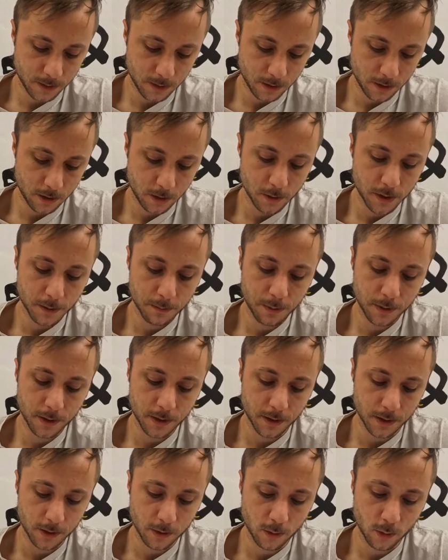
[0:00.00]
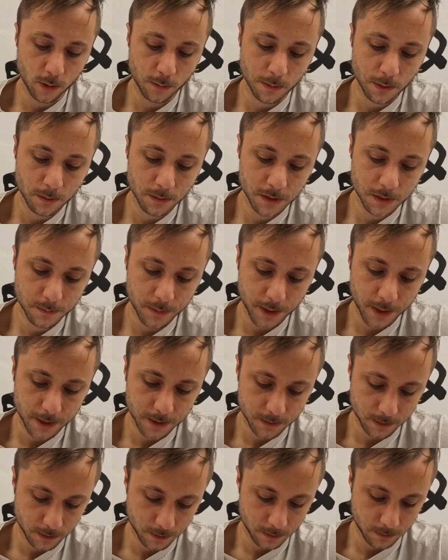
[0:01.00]
you can put it on normal
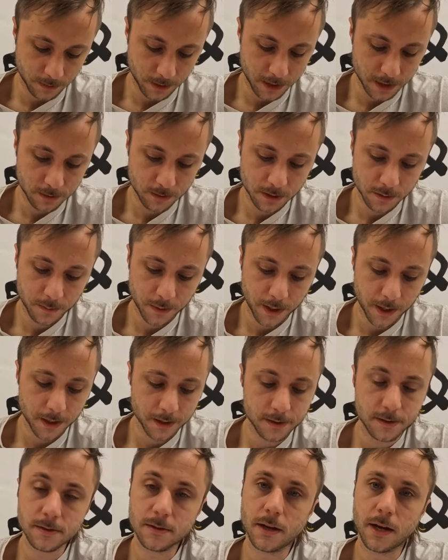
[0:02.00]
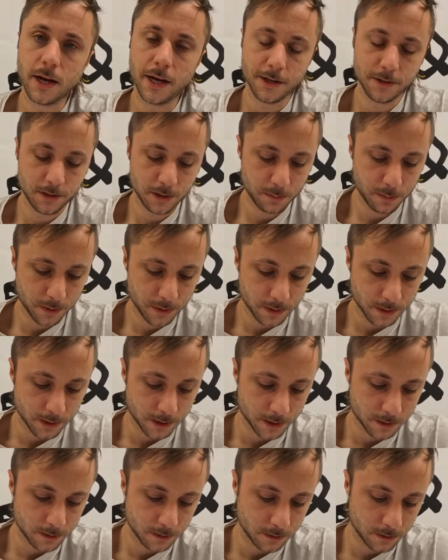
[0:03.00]
response or race response. I usually put it
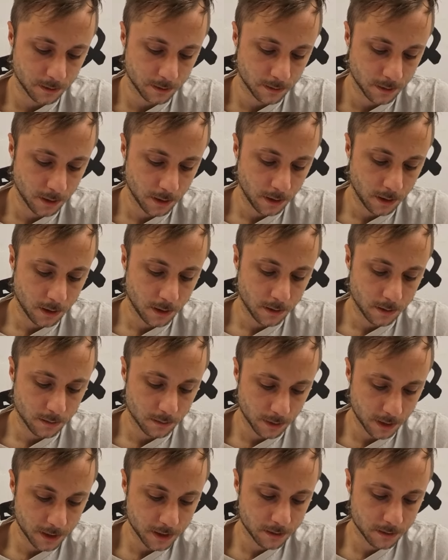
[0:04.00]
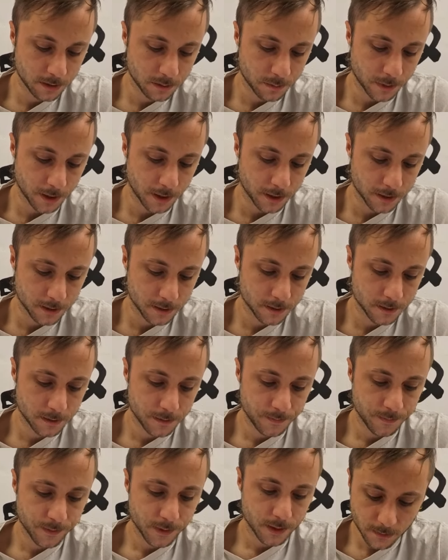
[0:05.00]
onto race response.
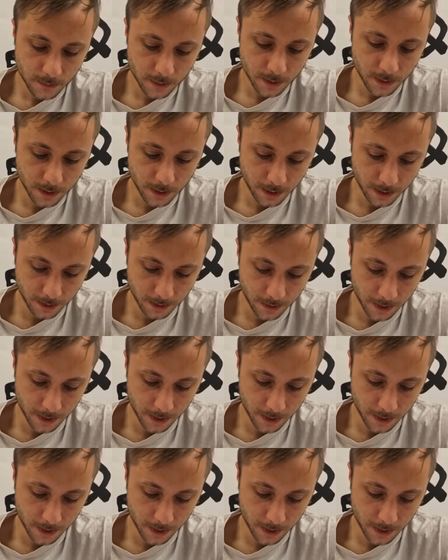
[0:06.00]
And